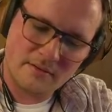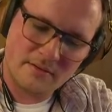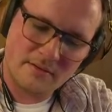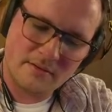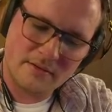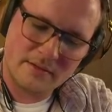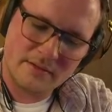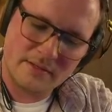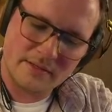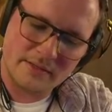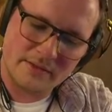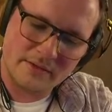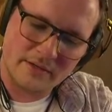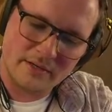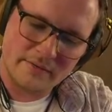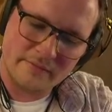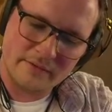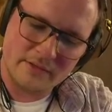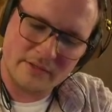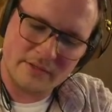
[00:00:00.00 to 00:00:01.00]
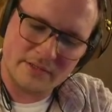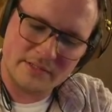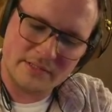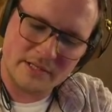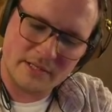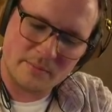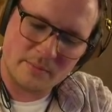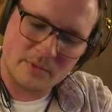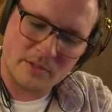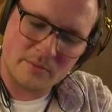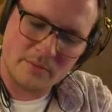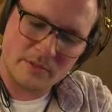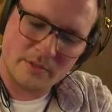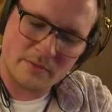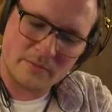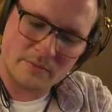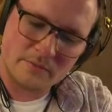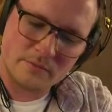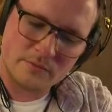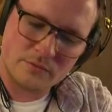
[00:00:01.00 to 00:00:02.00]
like they're having a good time. Here we go.
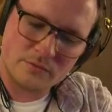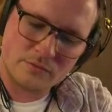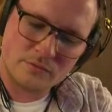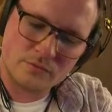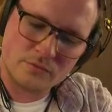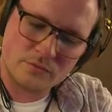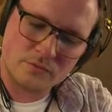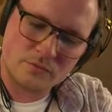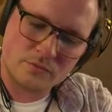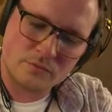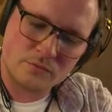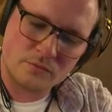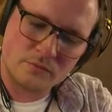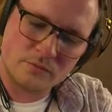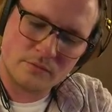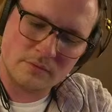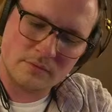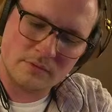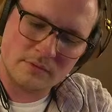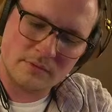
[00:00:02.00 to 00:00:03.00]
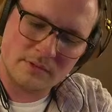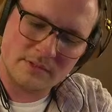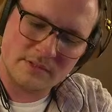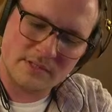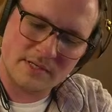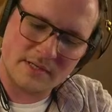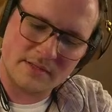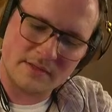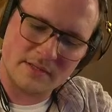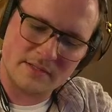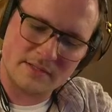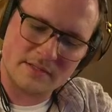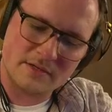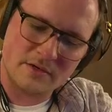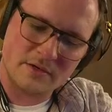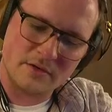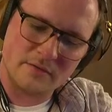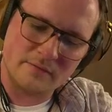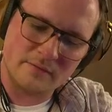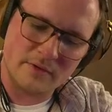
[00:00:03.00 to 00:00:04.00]
Let's get this
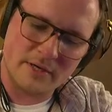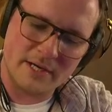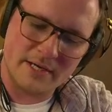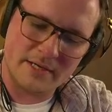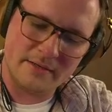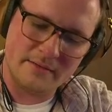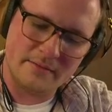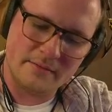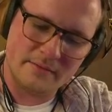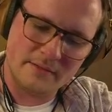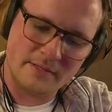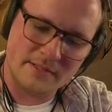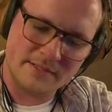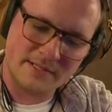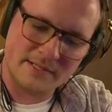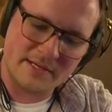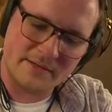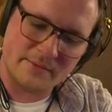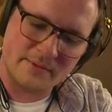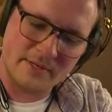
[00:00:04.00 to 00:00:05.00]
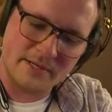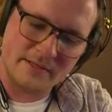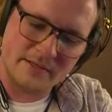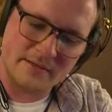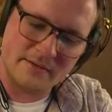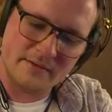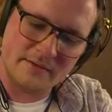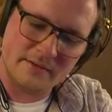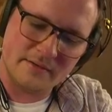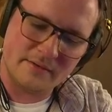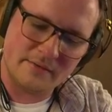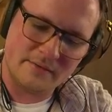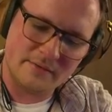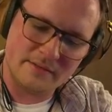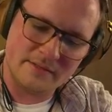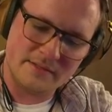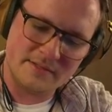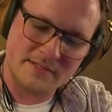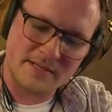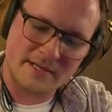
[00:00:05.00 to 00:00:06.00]
curve right. Let's get it right.
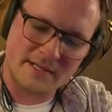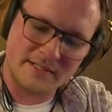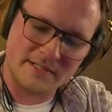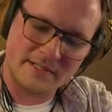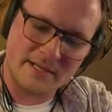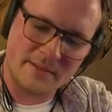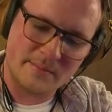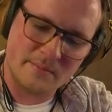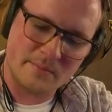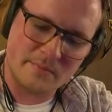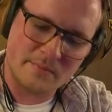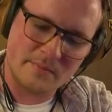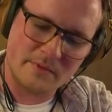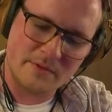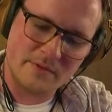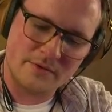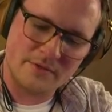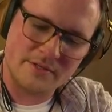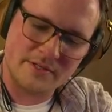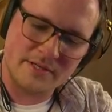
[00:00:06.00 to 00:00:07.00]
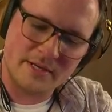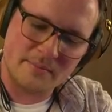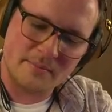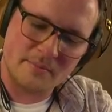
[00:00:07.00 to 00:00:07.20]
The second time. Third time.